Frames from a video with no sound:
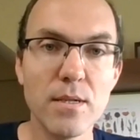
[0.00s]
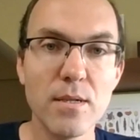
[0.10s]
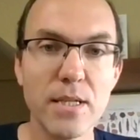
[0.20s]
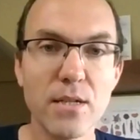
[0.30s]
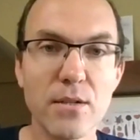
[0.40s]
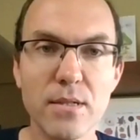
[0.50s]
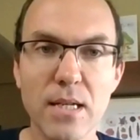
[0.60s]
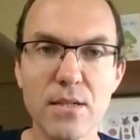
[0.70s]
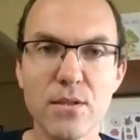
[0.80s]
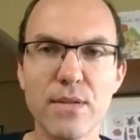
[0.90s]
here,
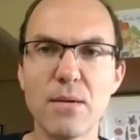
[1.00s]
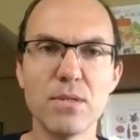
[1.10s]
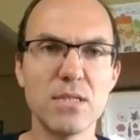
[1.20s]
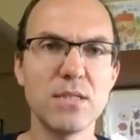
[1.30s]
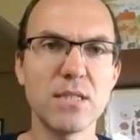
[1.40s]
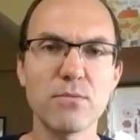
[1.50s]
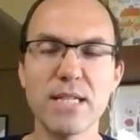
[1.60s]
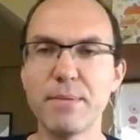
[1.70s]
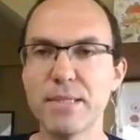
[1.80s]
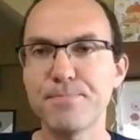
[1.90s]
I don't know if that was done
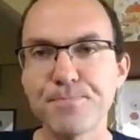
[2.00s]
already, but